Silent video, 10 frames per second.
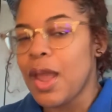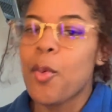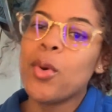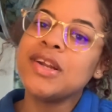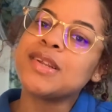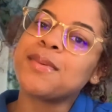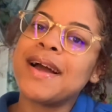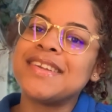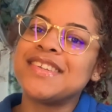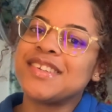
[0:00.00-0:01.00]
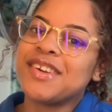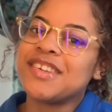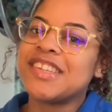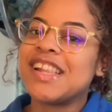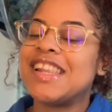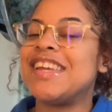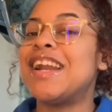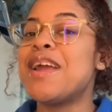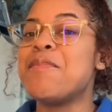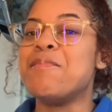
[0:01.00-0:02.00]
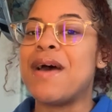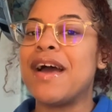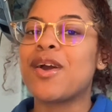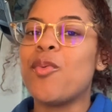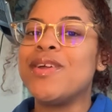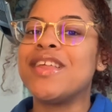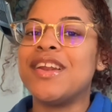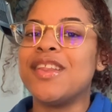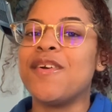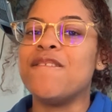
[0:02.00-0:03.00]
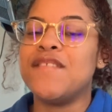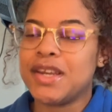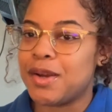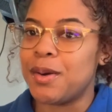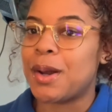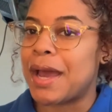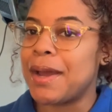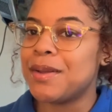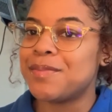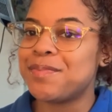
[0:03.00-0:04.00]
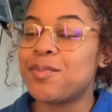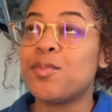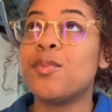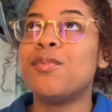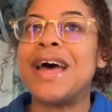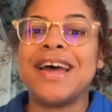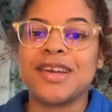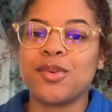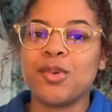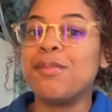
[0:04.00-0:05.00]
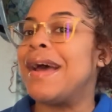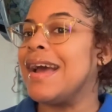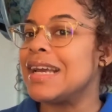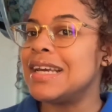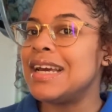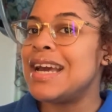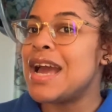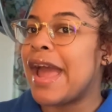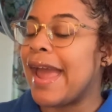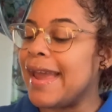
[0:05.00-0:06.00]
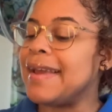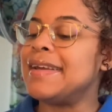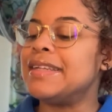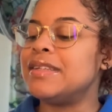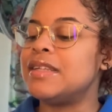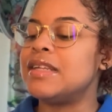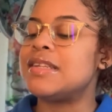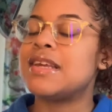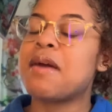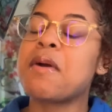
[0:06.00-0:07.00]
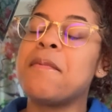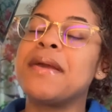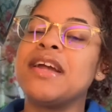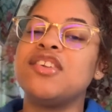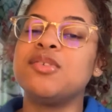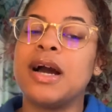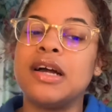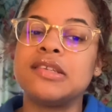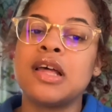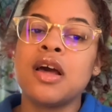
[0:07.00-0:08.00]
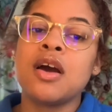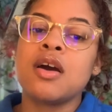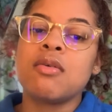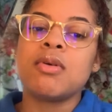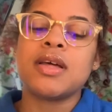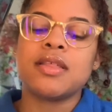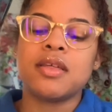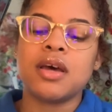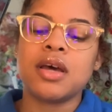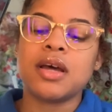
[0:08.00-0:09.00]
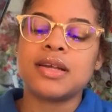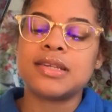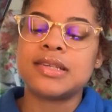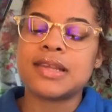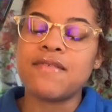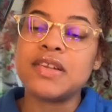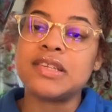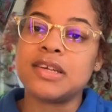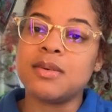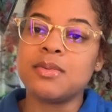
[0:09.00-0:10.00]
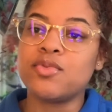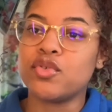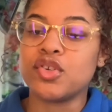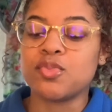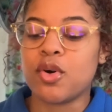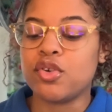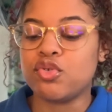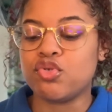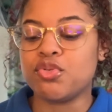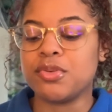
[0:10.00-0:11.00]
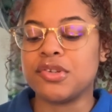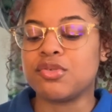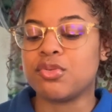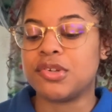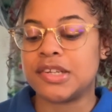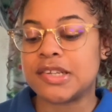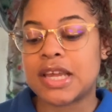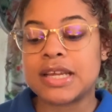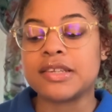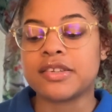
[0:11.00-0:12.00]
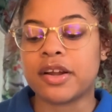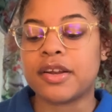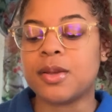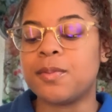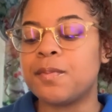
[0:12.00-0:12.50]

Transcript: What is up, guys? It's your girl Shayla Aaliyah, and I am back with another video, okay? We're back. And today I'm coming at you guys with 7 tips for small YouTubers who are just getting started.